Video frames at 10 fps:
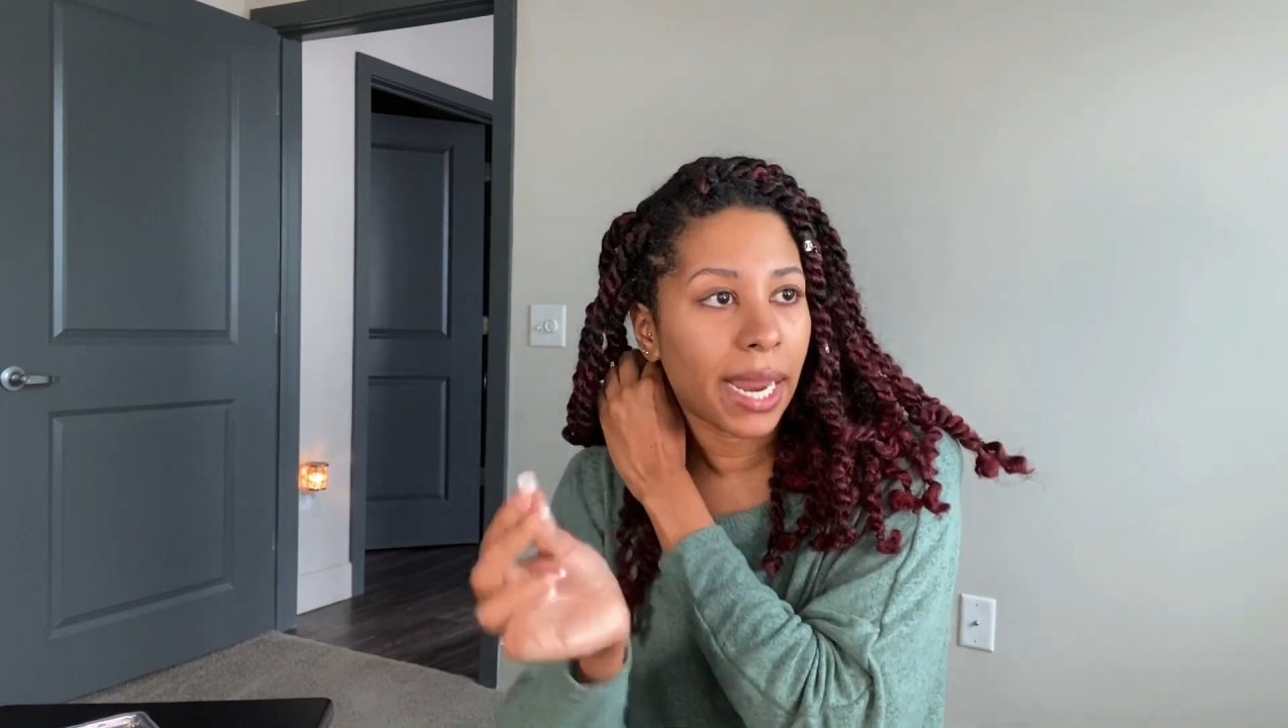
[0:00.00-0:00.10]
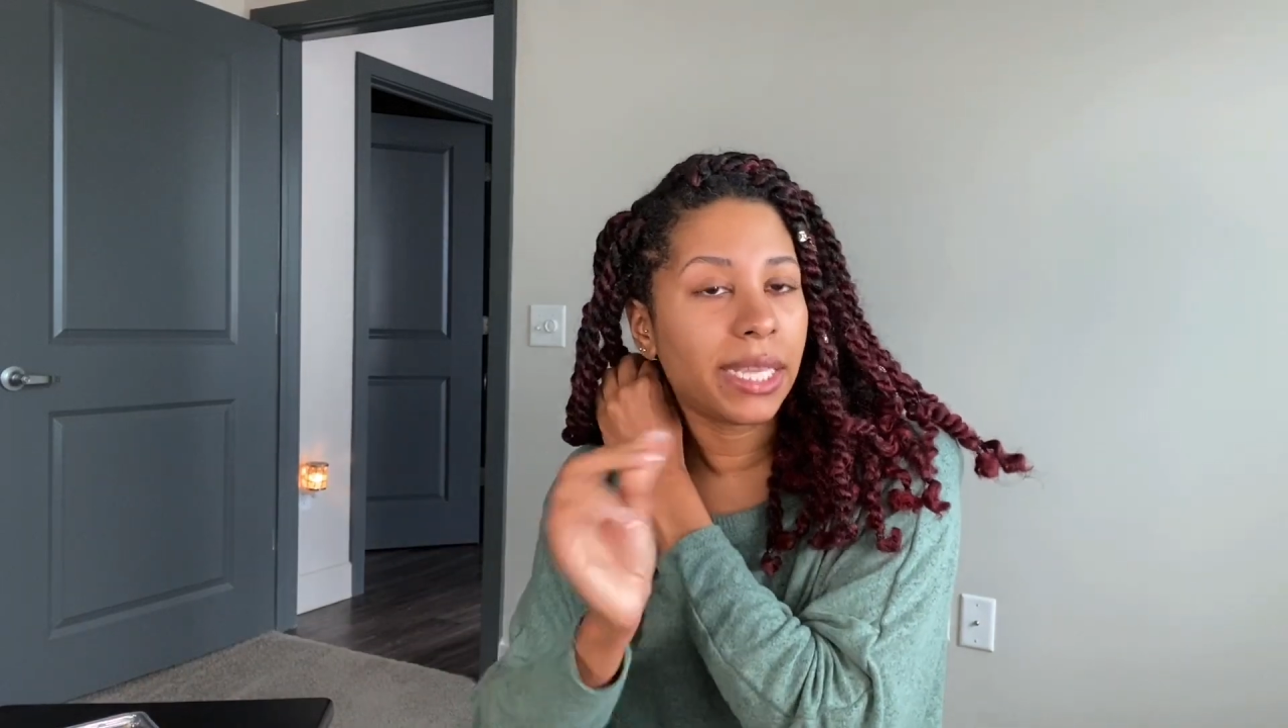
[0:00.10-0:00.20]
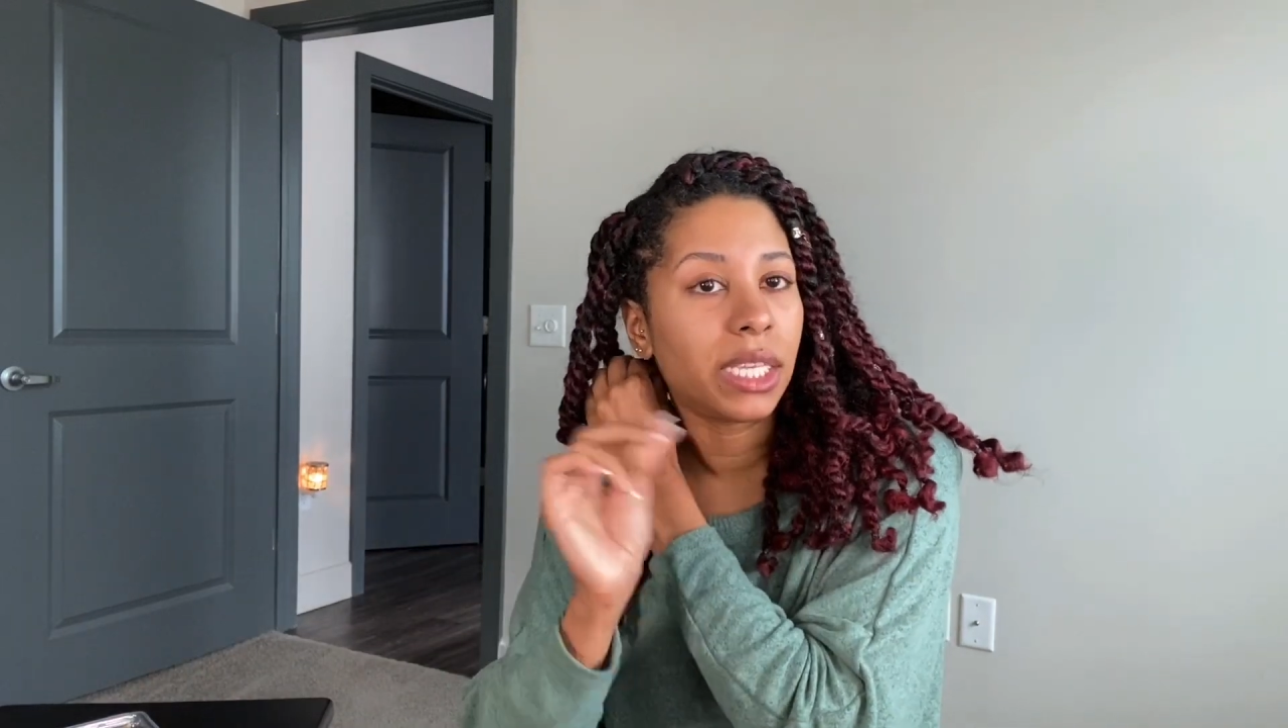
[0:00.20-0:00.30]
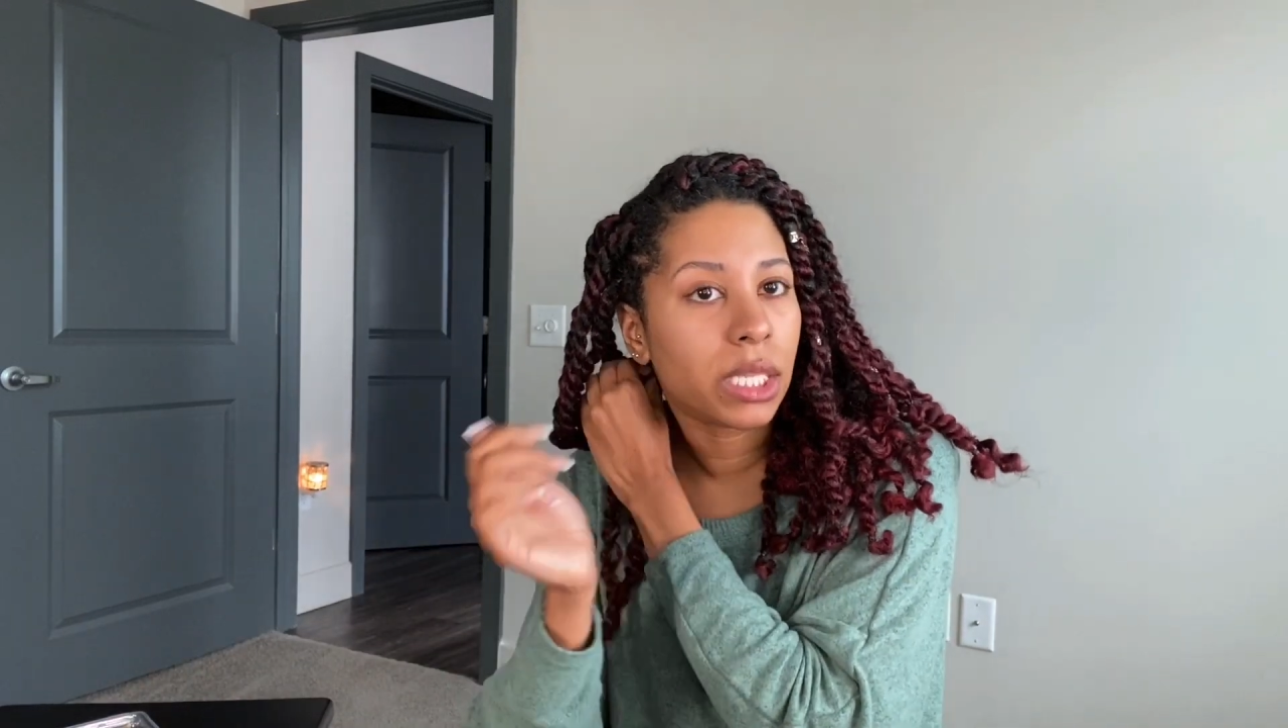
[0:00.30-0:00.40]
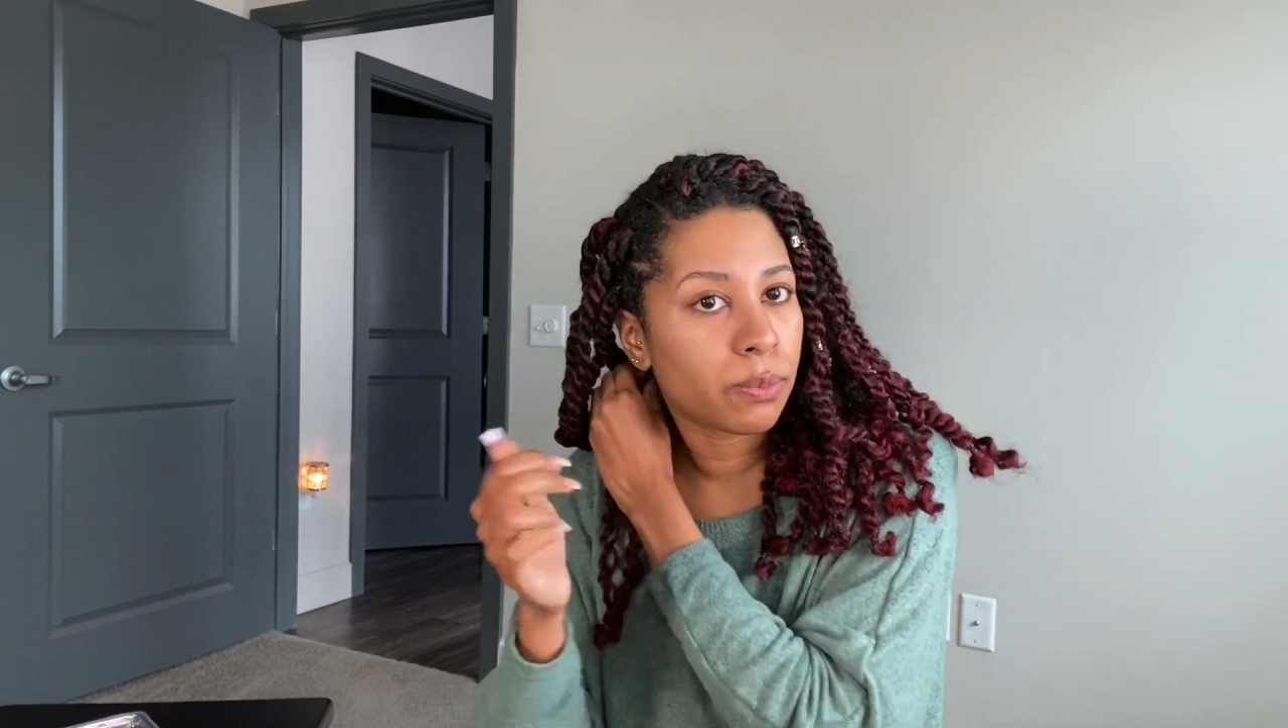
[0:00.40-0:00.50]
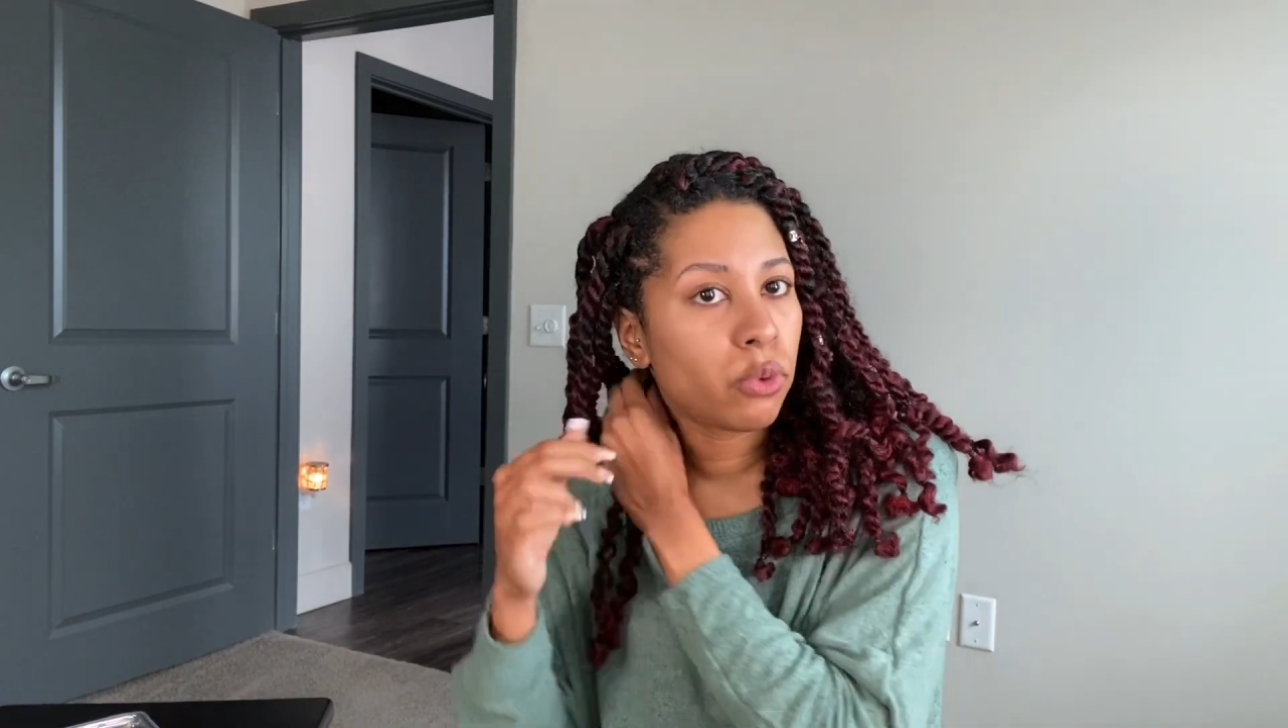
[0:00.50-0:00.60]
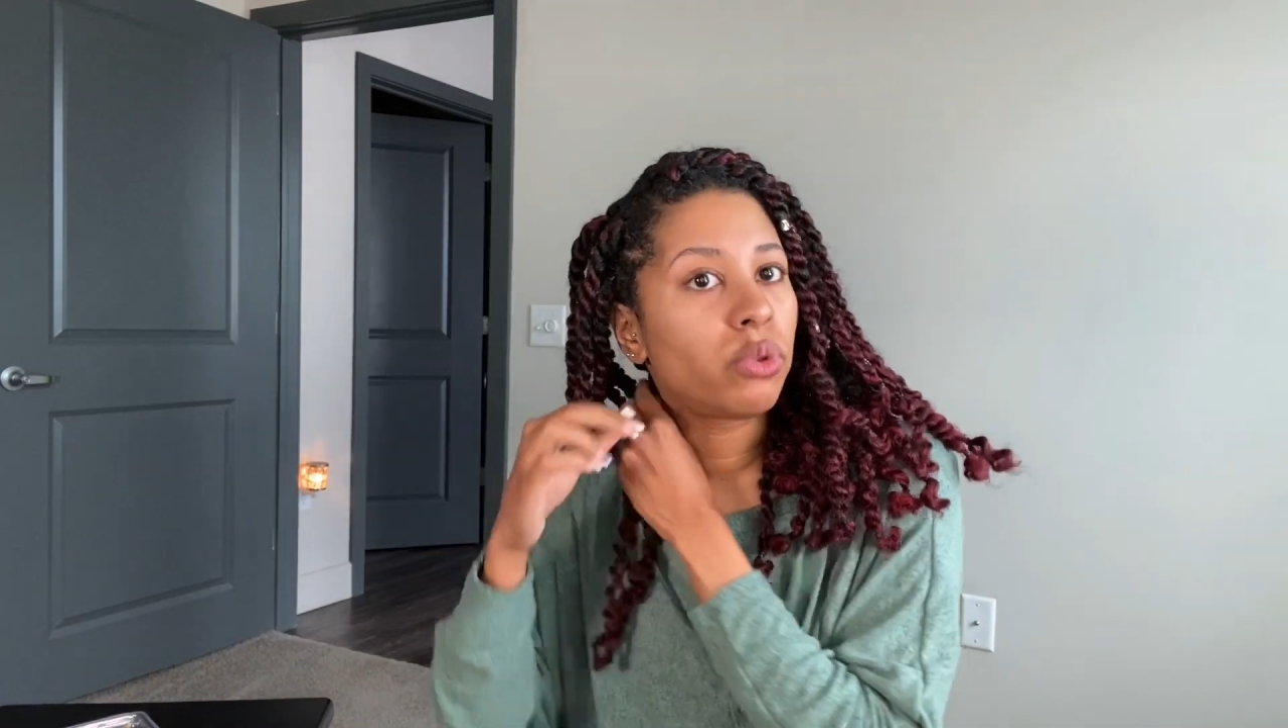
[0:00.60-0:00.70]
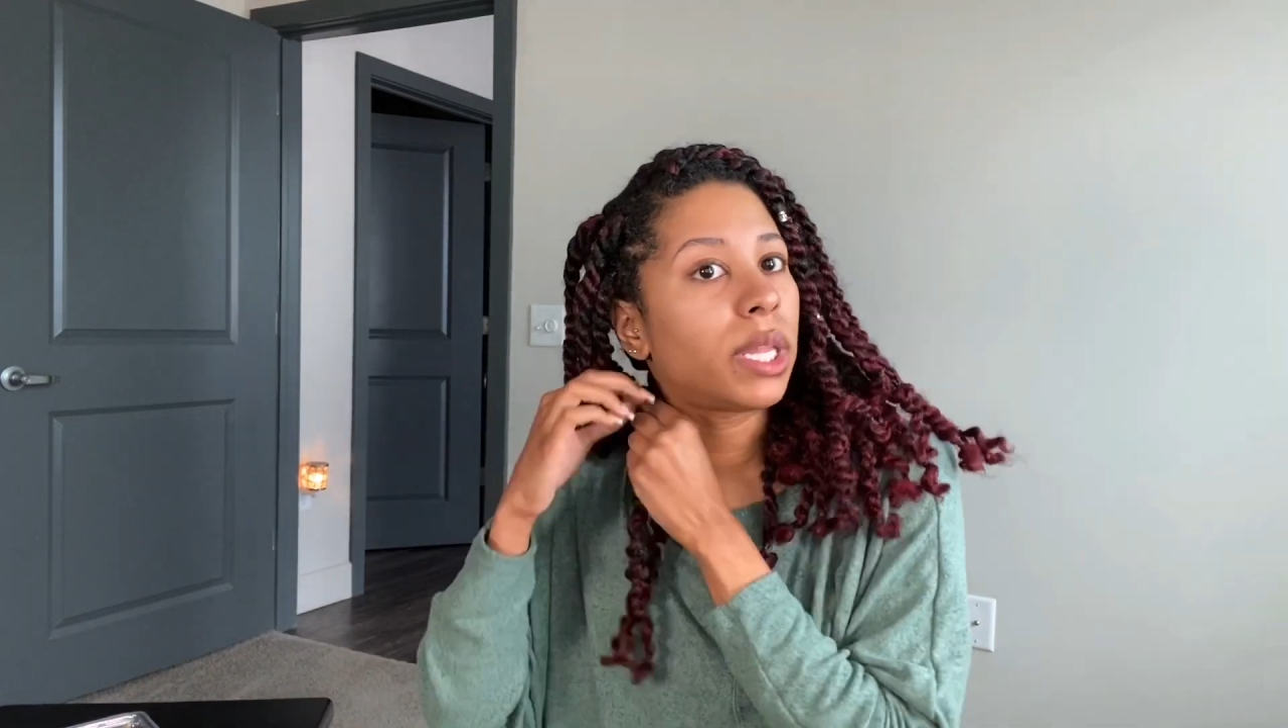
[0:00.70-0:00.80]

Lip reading: nice and smooth,